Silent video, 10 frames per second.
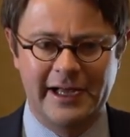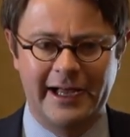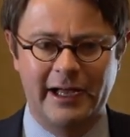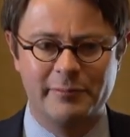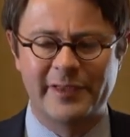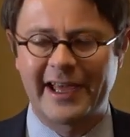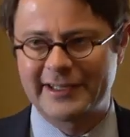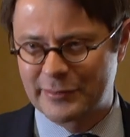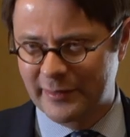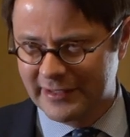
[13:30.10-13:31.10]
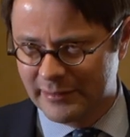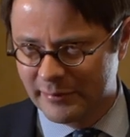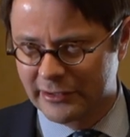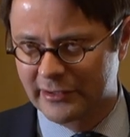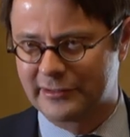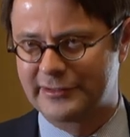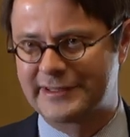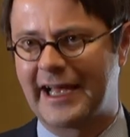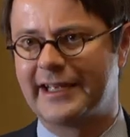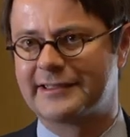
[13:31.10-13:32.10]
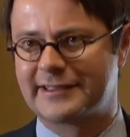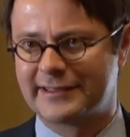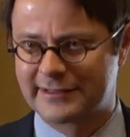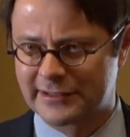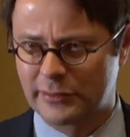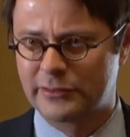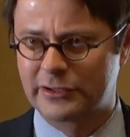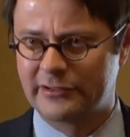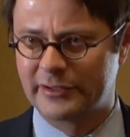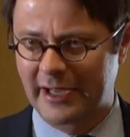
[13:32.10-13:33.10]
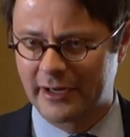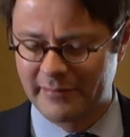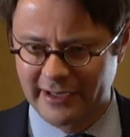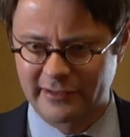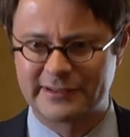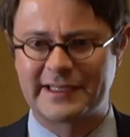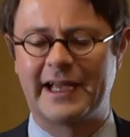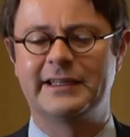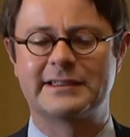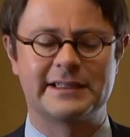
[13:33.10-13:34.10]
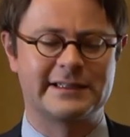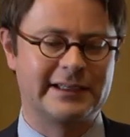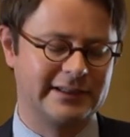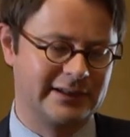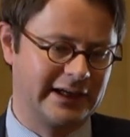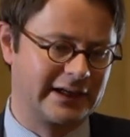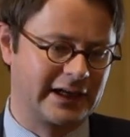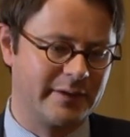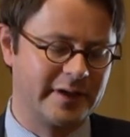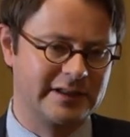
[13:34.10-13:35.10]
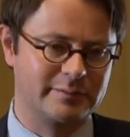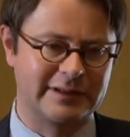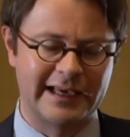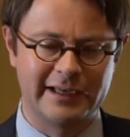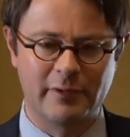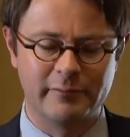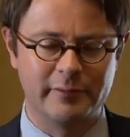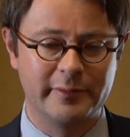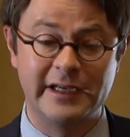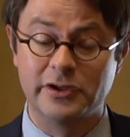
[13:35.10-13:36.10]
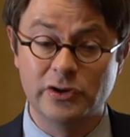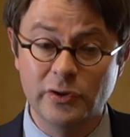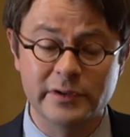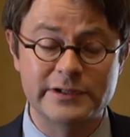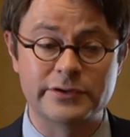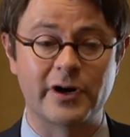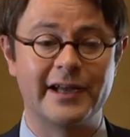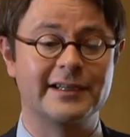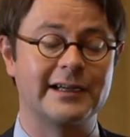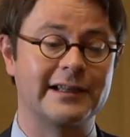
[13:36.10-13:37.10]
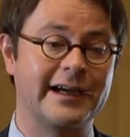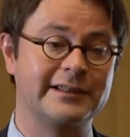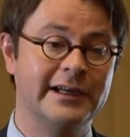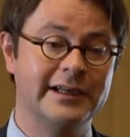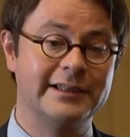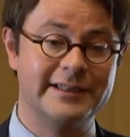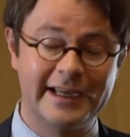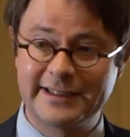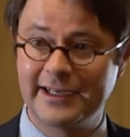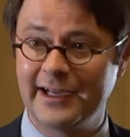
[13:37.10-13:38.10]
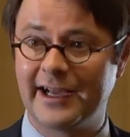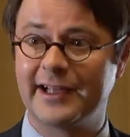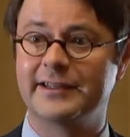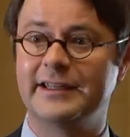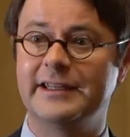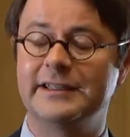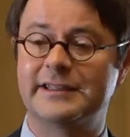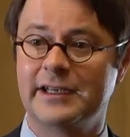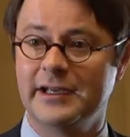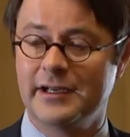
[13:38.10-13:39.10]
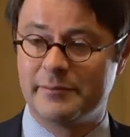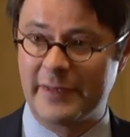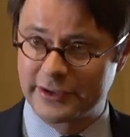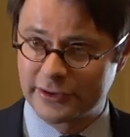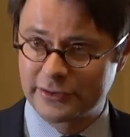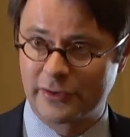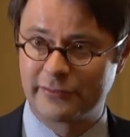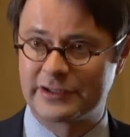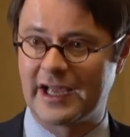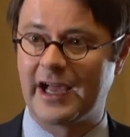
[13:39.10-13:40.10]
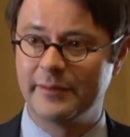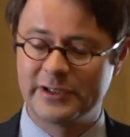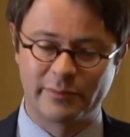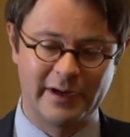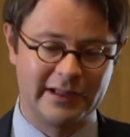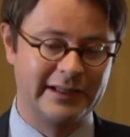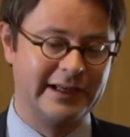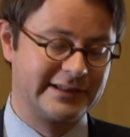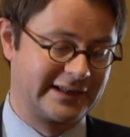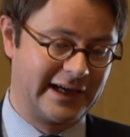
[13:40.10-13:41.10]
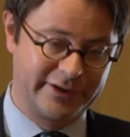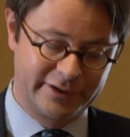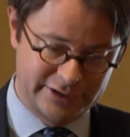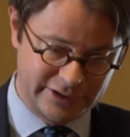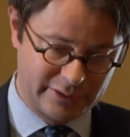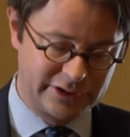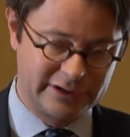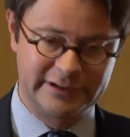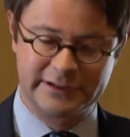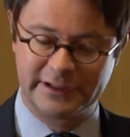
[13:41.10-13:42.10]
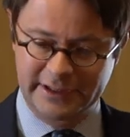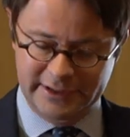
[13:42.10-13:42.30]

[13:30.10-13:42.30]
um, that's when the empirical sciences, the social and the biomedical sciences, can, can come into play. And what we can do is try to collect data on these measures over time, as well as other social and